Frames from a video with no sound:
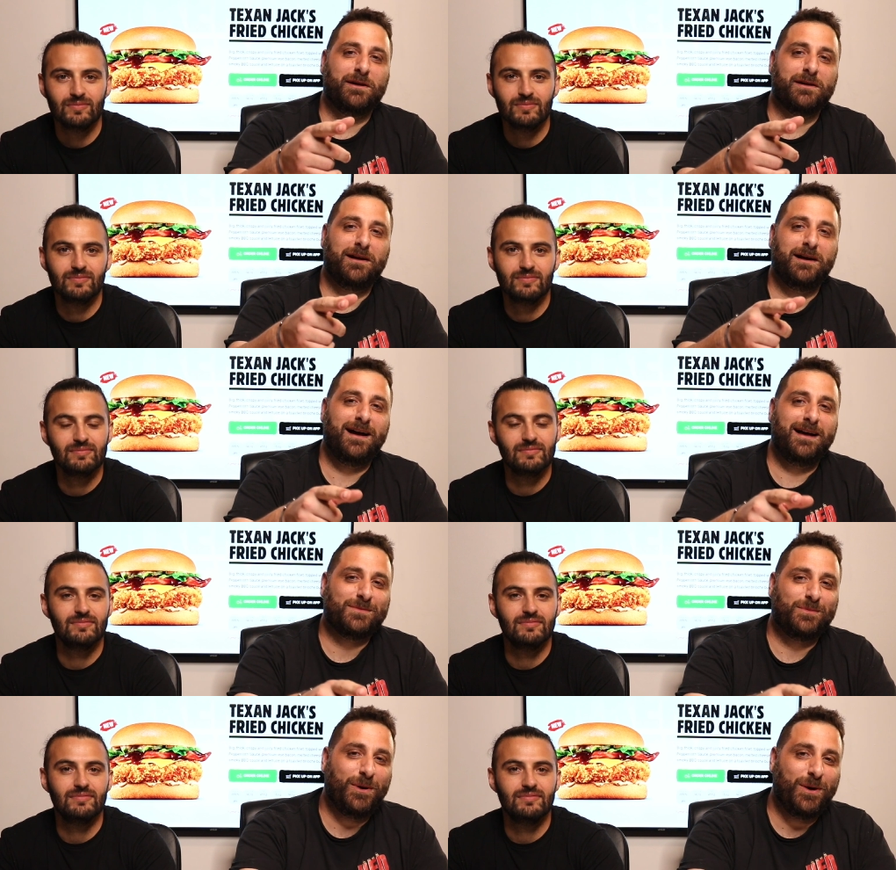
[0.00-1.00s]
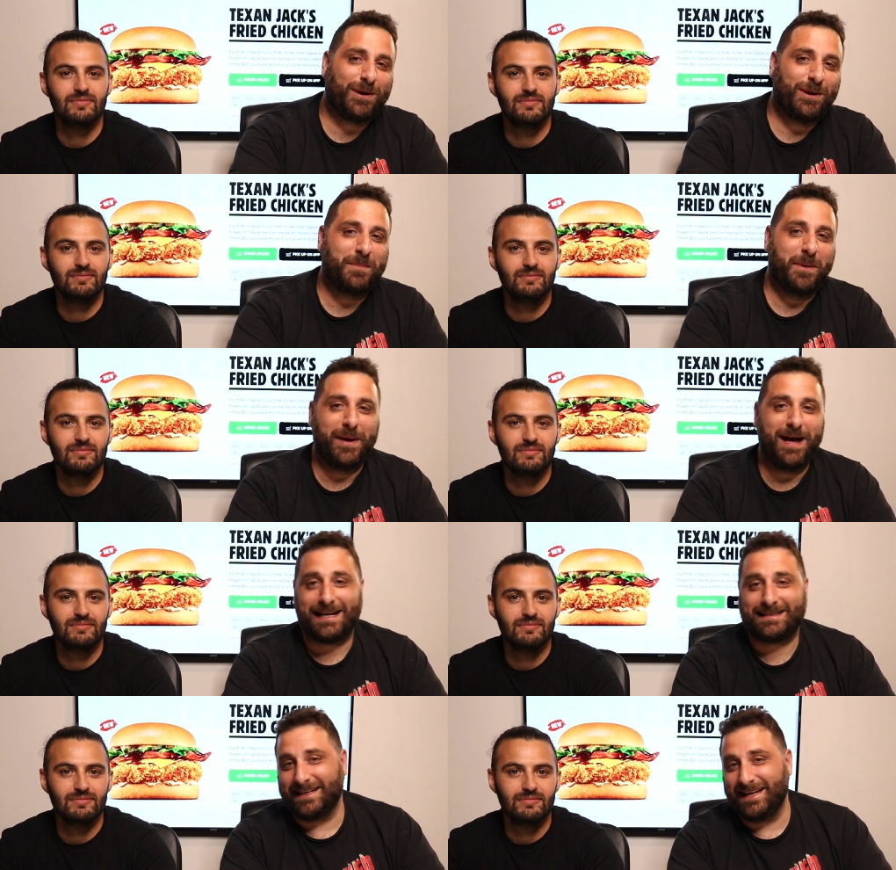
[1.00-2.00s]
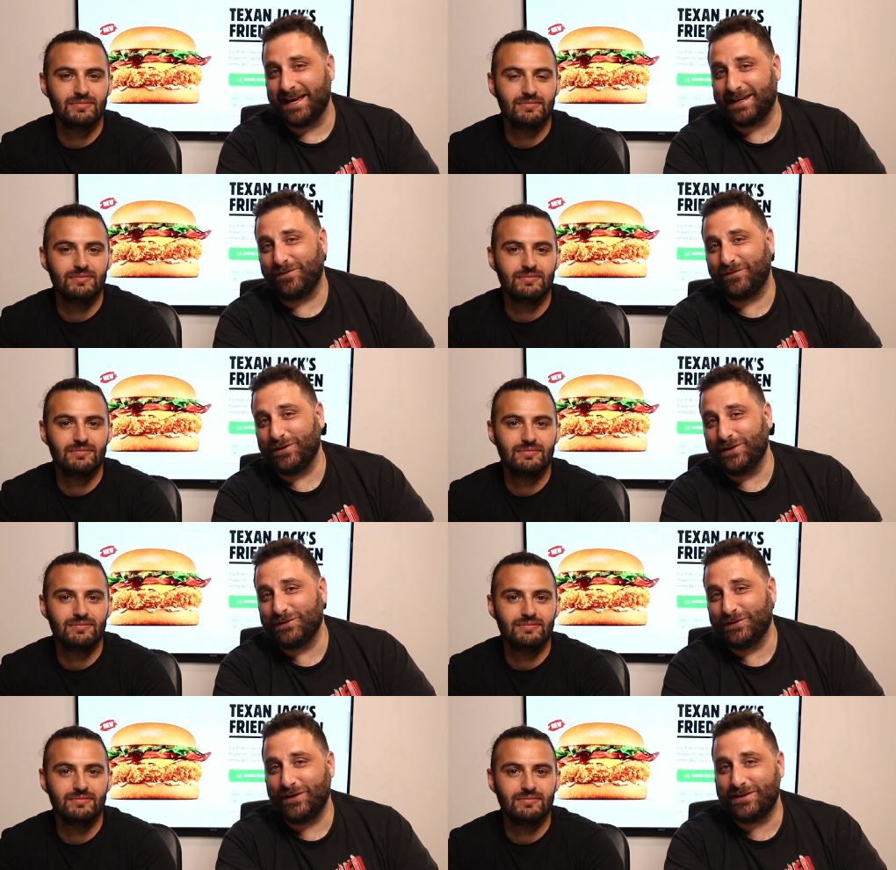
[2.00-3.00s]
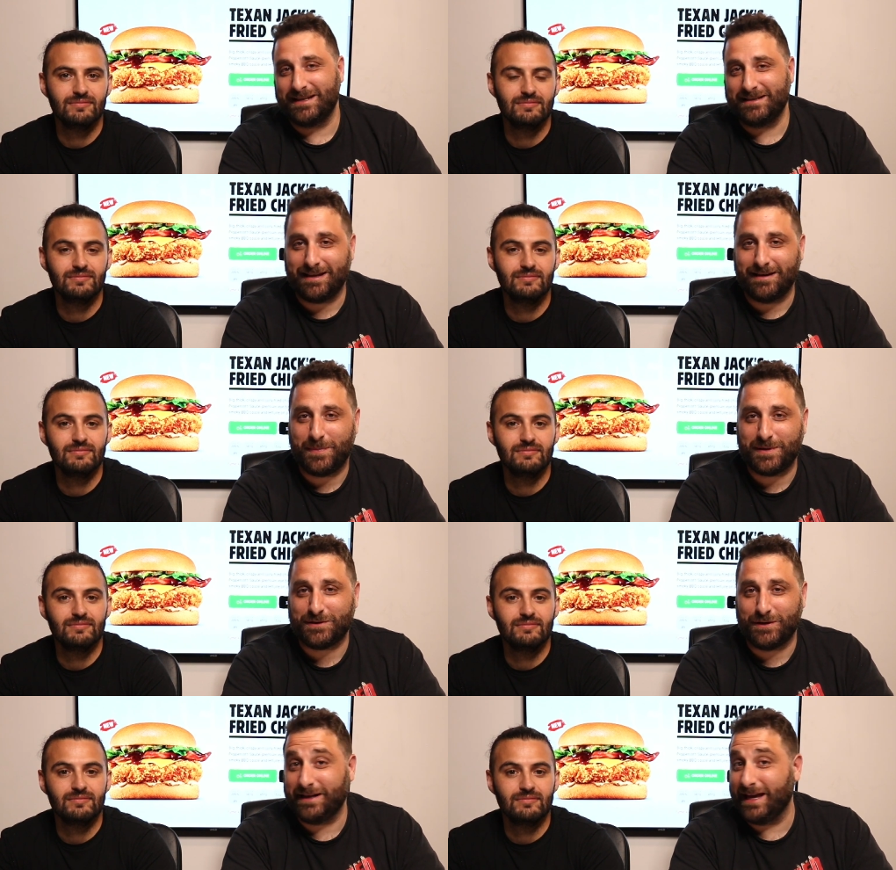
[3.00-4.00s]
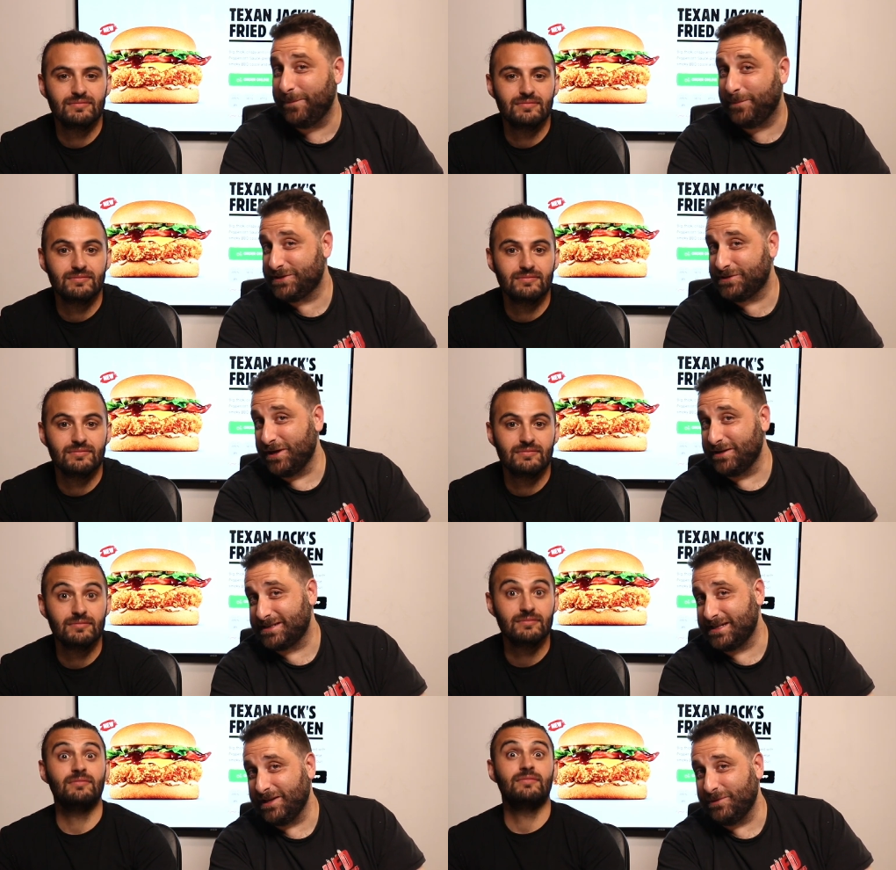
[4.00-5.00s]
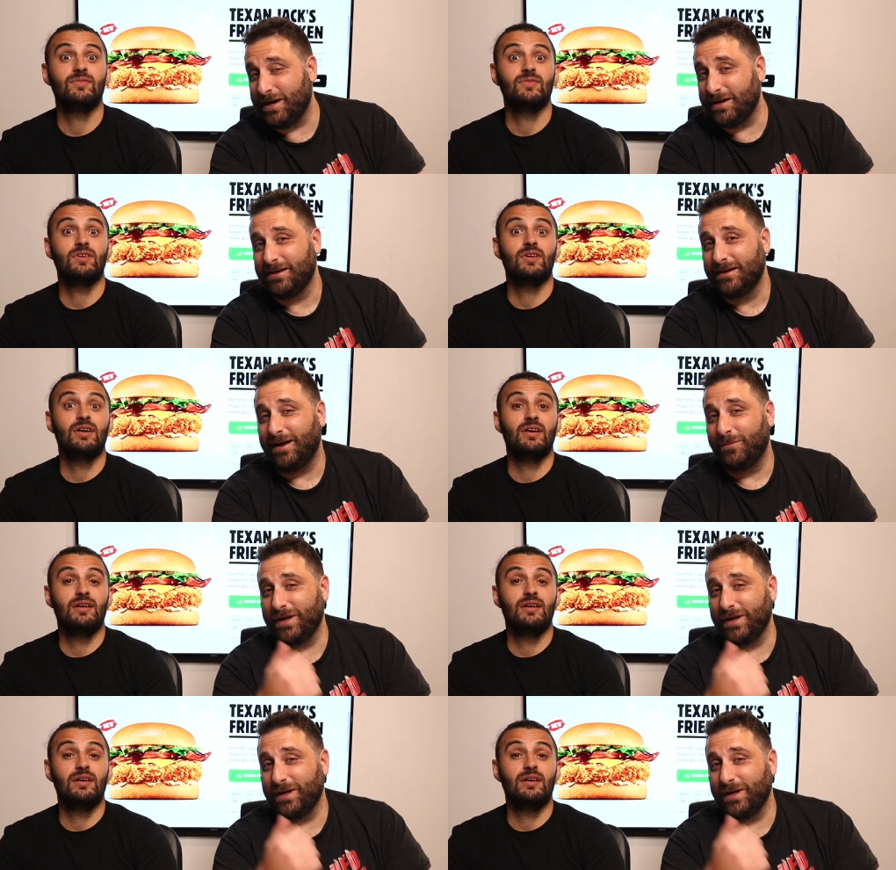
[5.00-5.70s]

Speaker 1: on, guys? Welcome back to Hunky Food Dudes, another episode, episode 71. I'm